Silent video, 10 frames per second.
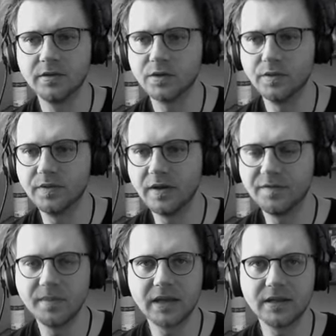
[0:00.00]
So if you have
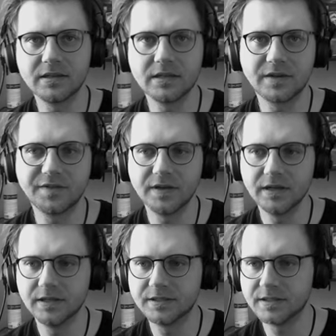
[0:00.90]
magnetic fields,